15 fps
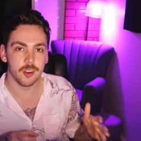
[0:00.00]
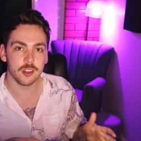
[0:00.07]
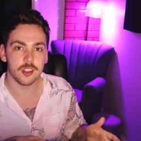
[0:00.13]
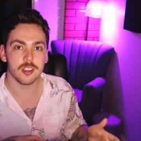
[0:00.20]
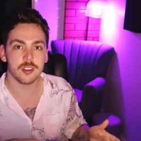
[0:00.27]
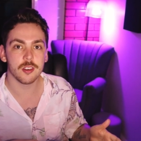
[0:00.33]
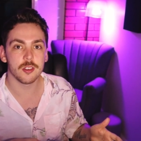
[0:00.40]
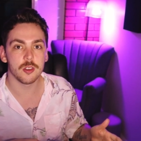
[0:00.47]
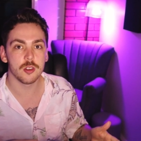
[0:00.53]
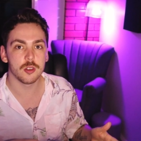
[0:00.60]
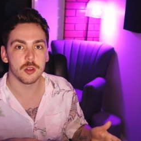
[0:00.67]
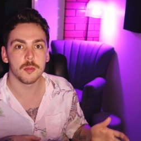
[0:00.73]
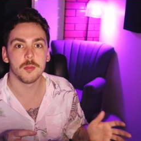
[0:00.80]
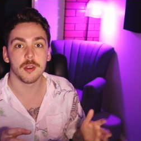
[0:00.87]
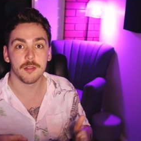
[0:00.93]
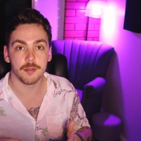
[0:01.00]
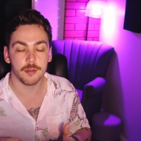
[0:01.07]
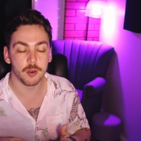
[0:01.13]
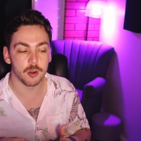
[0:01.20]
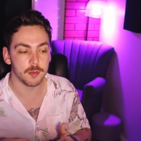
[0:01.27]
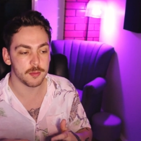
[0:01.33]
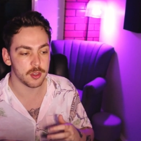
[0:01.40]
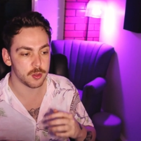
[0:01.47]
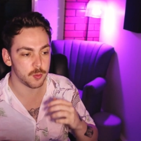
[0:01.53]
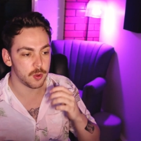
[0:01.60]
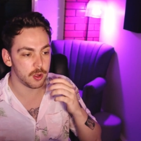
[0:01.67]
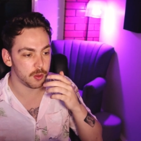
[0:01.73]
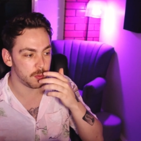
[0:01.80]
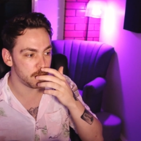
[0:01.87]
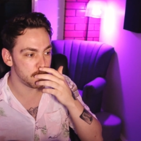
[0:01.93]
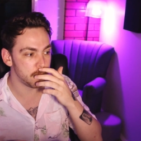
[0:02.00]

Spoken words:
not just on YouTube, but on forums as well,